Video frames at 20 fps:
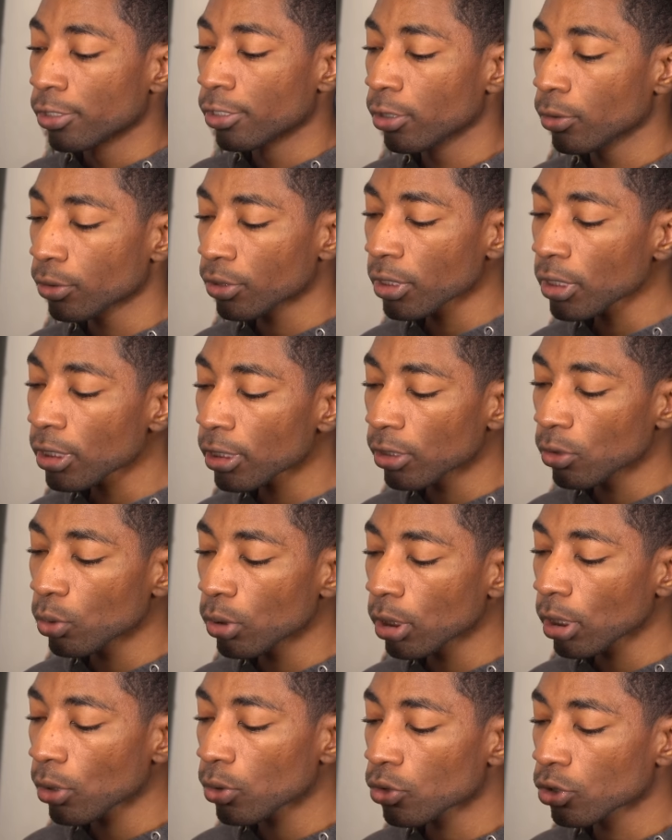Do you think
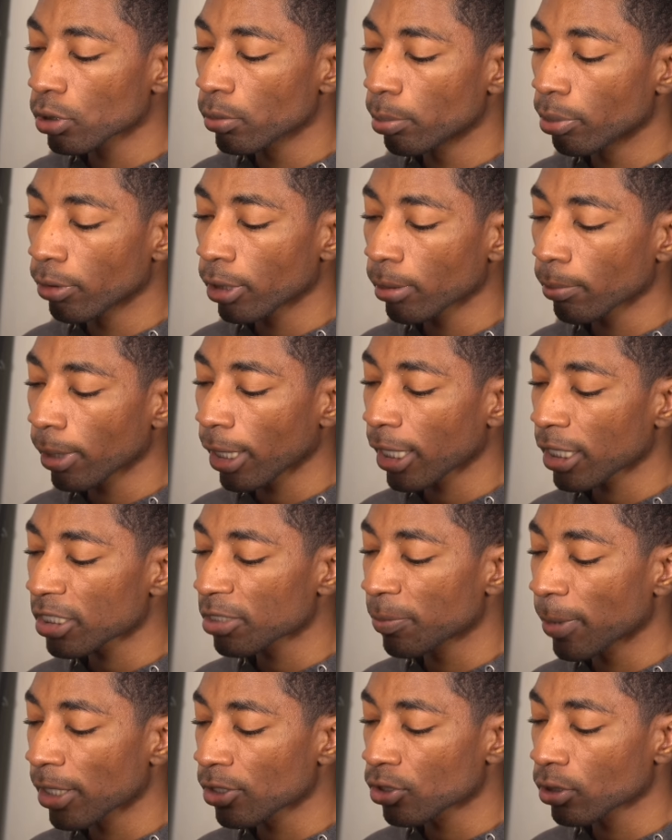Yu-Gi-Oh should bring back
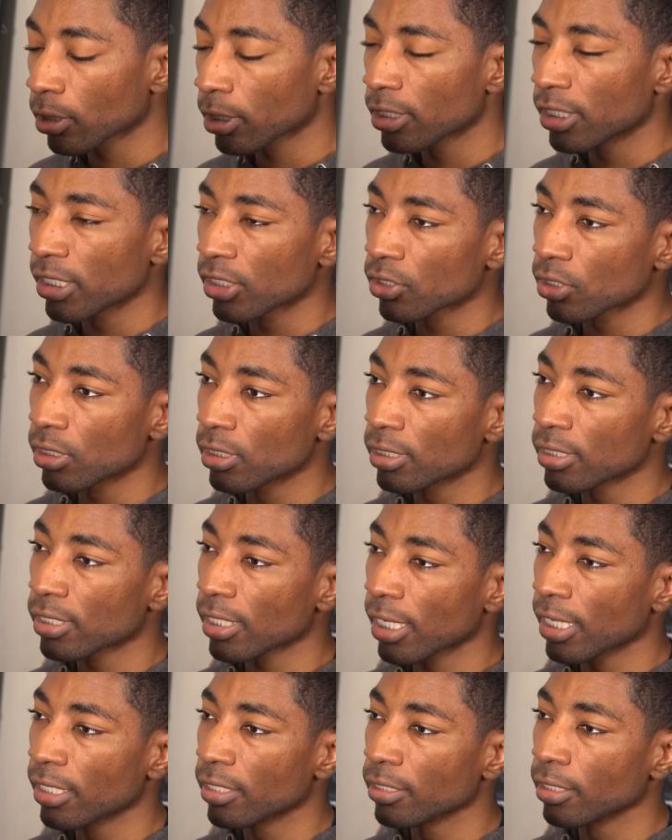special editions
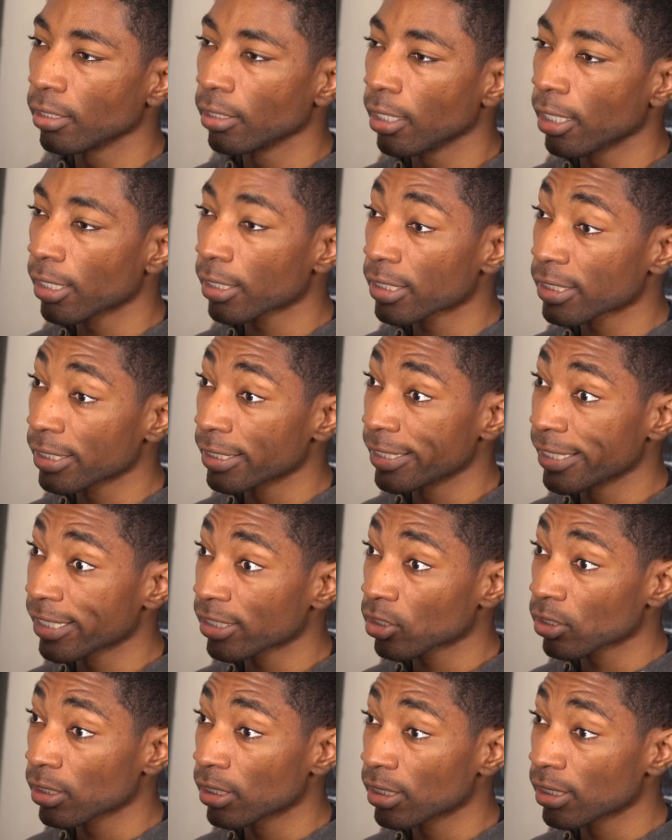and deluxe
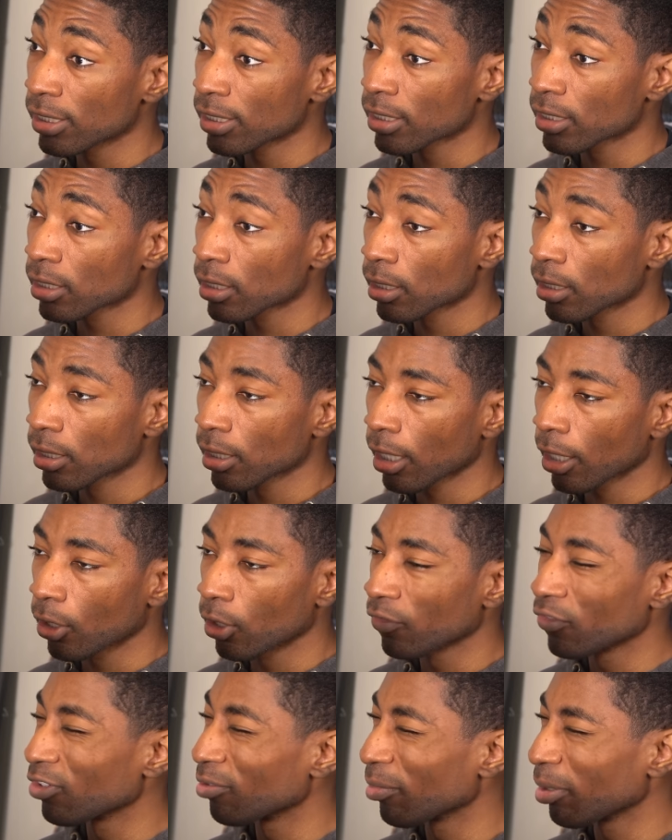editions? I don't know
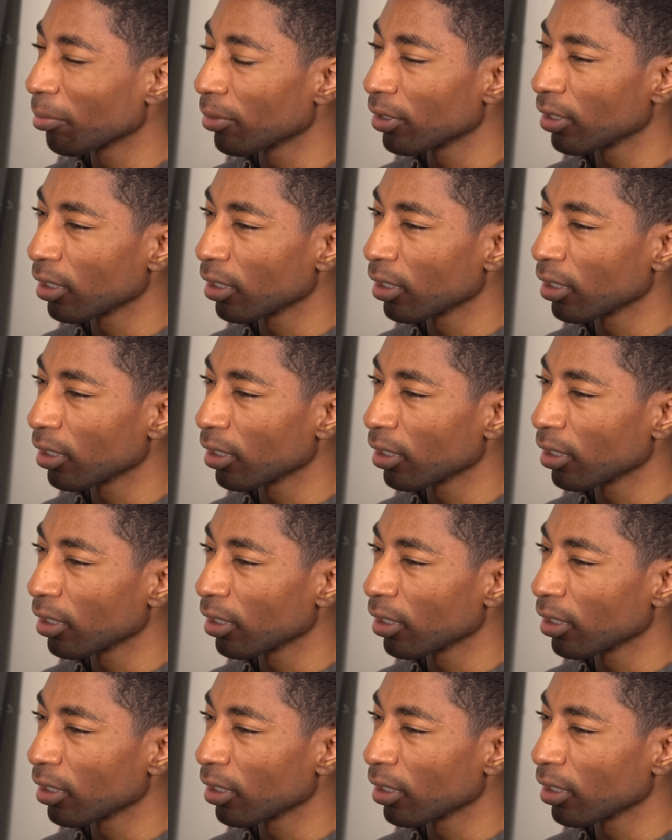if you remember